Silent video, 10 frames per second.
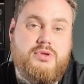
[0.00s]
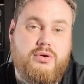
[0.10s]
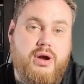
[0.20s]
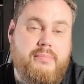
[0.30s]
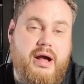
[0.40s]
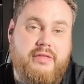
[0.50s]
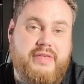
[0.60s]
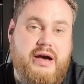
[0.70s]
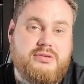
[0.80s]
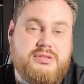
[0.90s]
at about
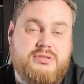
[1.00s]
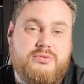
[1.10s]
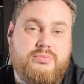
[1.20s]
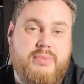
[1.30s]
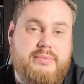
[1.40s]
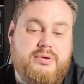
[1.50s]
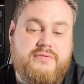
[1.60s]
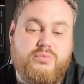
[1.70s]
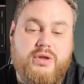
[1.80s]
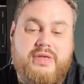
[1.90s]
1,000, maybe
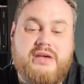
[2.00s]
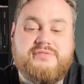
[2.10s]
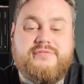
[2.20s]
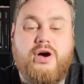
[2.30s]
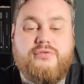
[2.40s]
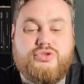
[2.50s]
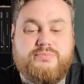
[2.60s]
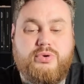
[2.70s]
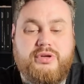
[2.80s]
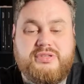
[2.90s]
even
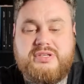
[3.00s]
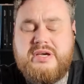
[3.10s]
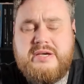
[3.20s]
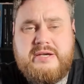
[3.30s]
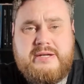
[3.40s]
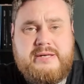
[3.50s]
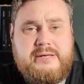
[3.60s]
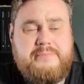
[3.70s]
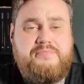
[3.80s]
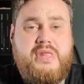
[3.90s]
1,500 points,
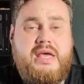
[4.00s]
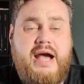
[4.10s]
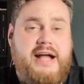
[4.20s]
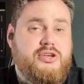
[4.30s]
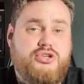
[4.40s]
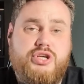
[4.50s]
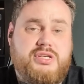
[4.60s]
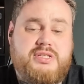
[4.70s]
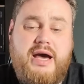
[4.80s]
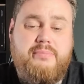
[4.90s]
and you're
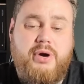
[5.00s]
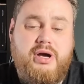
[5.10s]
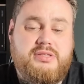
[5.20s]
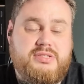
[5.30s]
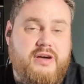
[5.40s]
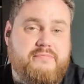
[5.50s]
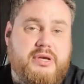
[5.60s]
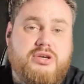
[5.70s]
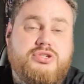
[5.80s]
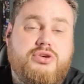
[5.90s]
just now buying stuff
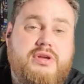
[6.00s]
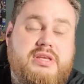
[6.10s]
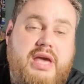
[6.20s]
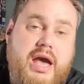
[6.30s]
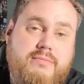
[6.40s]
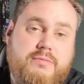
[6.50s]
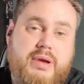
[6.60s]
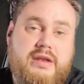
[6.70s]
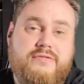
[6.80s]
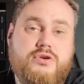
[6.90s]
because you're in the game. You
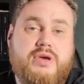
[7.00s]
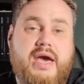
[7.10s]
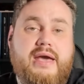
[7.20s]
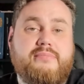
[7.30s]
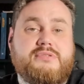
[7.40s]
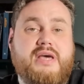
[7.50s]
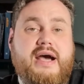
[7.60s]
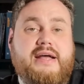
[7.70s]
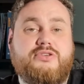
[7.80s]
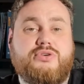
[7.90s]
played a few games
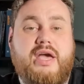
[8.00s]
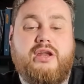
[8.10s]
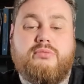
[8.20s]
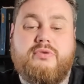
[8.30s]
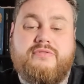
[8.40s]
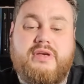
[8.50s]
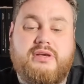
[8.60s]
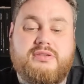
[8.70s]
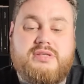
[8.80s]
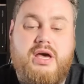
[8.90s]
and you're getting on with
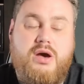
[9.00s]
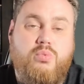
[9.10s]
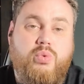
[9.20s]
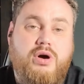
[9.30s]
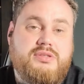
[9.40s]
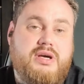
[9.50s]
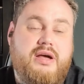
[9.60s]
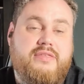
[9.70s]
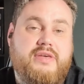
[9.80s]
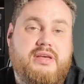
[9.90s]
things. What
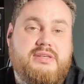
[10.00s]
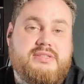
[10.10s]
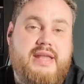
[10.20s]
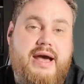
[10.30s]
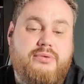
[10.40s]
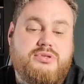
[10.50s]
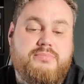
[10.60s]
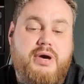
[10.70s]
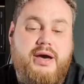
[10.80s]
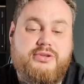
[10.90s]
are things now to
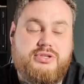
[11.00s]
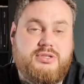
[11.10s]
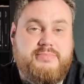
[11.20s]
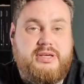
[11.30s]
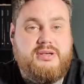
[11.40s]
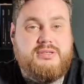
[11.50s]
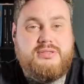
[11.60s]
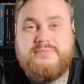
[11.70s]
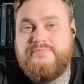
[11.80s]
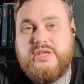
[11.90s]
purchase?
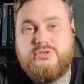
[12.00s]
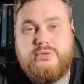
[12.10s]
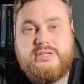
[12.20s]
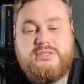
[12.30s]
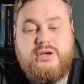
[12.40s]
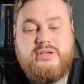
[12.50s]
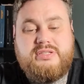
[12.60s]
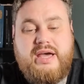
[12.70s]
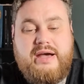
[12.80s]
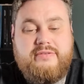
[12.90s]
Because there's always nice
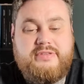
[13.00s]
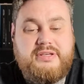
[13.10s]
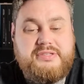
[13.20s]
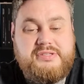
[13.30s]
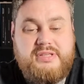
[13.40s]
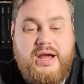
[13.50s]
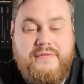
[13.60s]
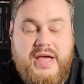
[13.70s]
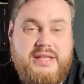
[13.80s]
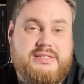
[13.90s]
to have things, isn't there?
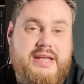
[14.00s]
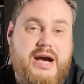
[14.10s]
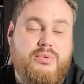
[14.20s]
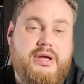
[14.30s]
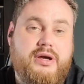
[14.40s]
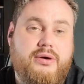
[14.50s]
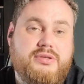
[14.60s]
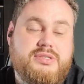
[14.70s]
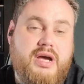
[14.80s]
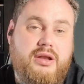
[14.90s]
And that's now when I
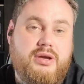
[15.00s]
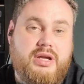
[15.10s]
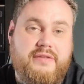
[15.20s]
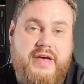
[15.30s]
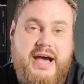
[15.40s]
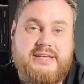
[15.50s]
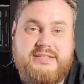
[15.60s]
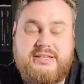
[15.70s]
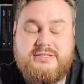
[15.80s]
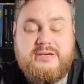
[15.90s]
would start looking at the
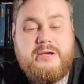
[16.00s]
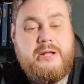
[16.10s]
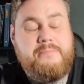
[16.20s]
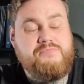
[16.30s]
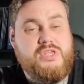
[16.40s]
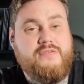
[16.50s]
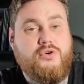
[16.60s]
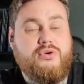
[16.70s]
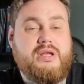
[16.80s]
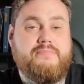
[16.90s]
assets. You've
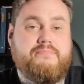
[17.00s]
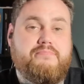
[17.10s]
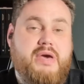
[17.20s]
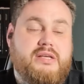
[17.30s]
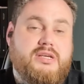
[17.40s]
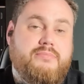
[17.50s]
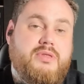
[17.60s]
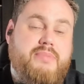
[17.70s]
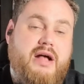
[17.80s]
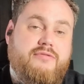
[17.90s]
already picked up
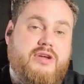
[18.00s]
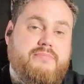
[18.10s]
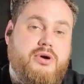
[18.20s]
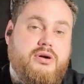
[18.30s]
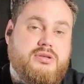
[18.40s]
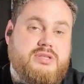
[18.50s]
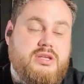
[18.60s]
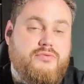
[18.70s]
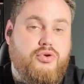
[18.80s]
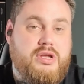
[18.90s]
the Battlefleet box, then
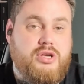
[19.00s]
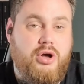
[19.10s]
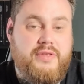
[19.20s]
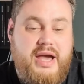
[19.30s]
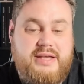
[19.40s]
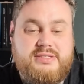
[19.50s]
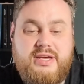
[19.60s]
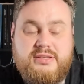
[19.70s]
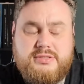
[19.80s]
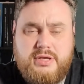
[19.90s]
you've already got the
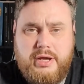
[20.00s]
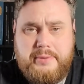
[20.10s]
assets.